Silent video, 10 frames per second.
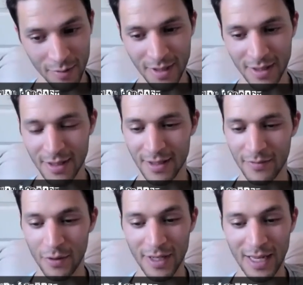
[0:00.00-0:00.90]
which is
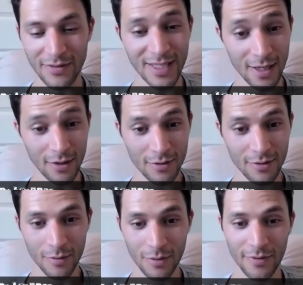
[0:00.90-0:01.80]
if you could have dinner
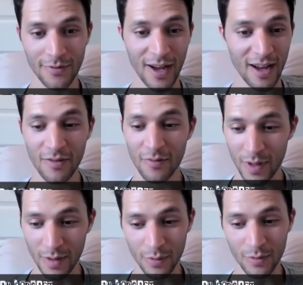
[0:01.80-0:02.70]
with five
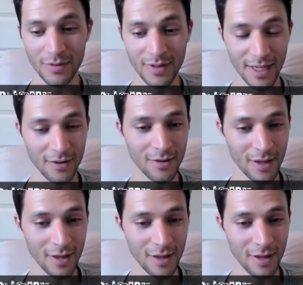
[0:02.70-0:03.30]
people, dead or mm-hmm.